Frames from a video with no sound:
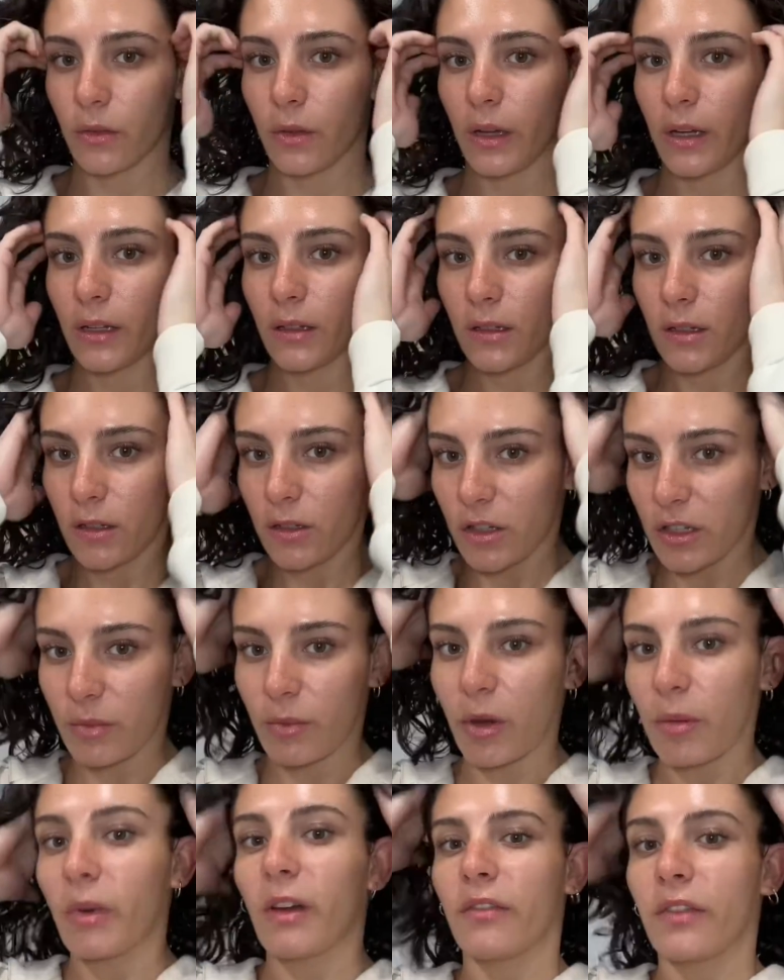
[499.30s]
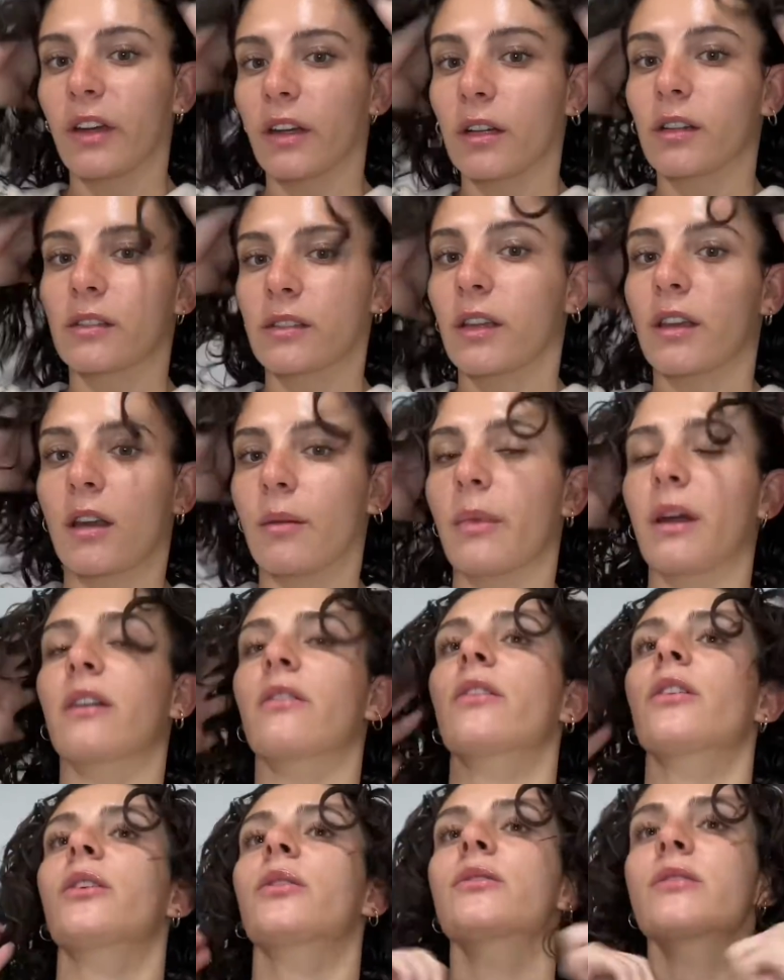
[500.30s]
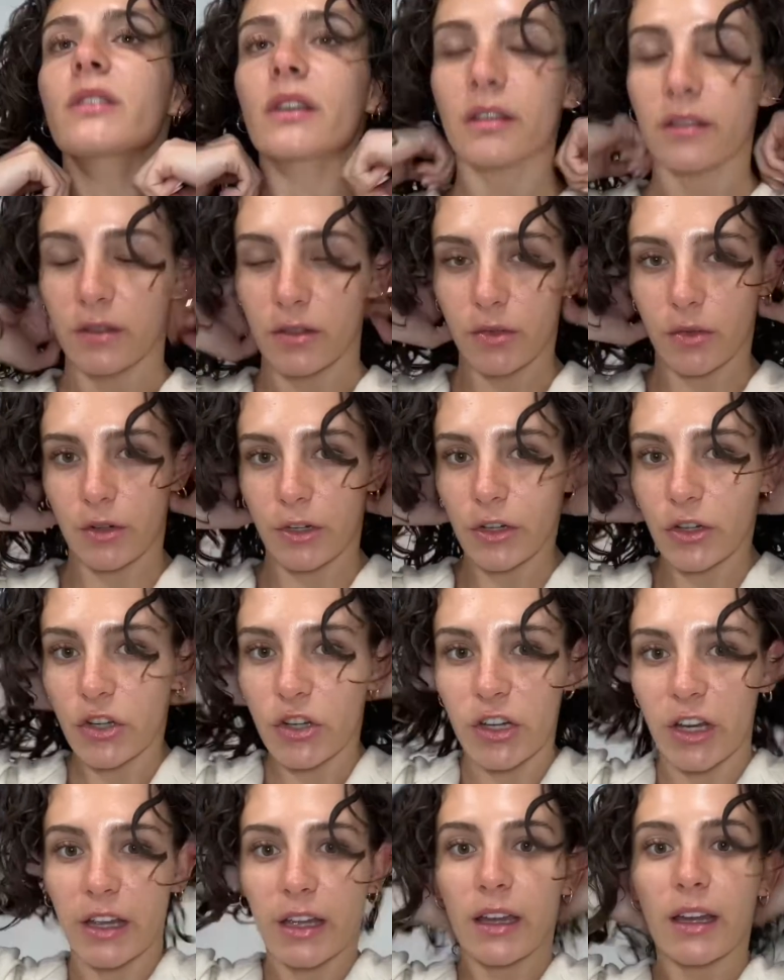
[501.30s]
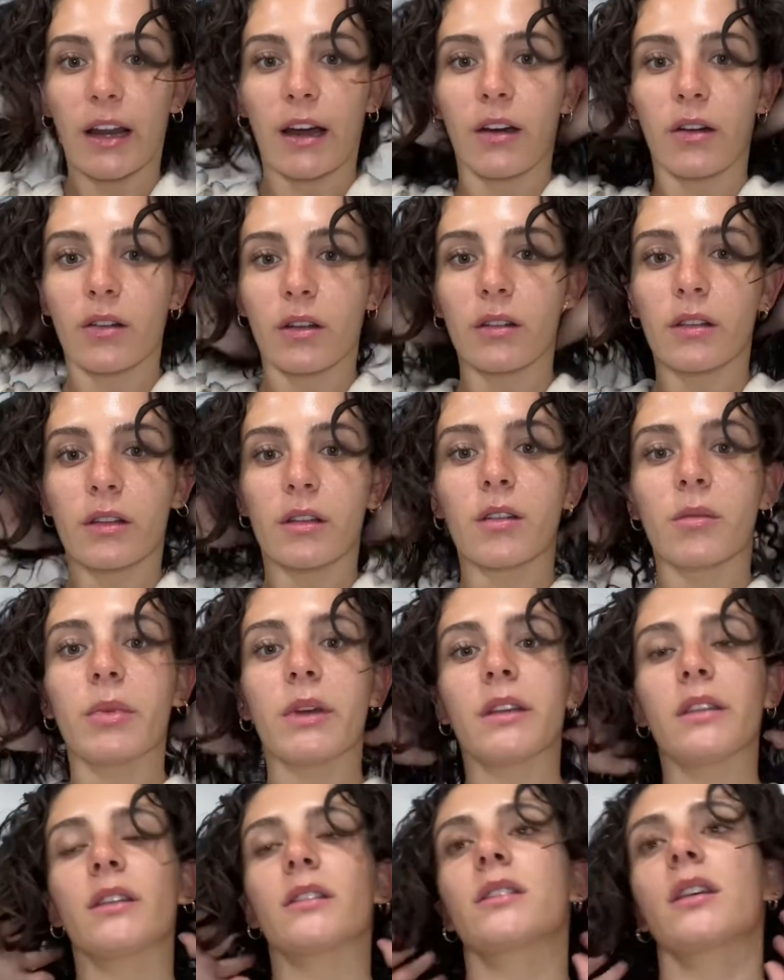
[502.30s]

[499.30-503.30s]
like to just put my fingers in at my roots and sort of shake it out a little bit. This